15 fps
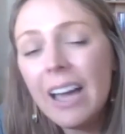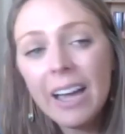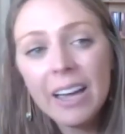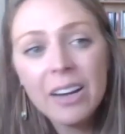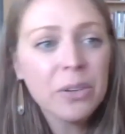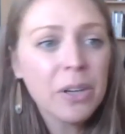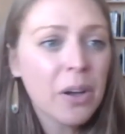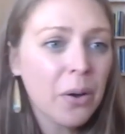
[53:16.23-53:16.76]
I
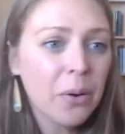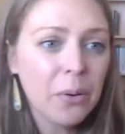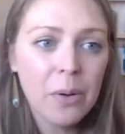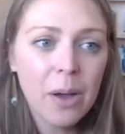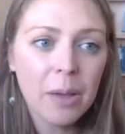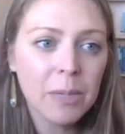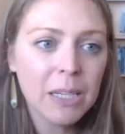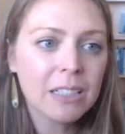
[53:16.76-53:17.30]
don't know.
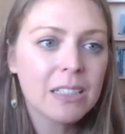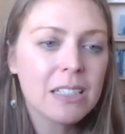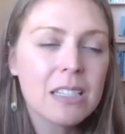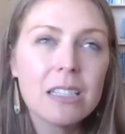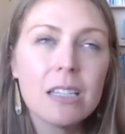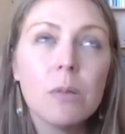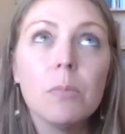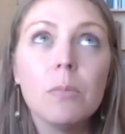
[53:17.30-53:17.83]
I mean,
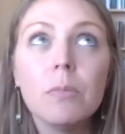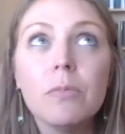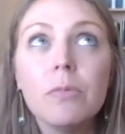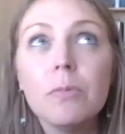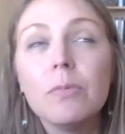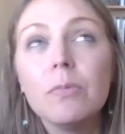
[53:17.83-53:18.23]
some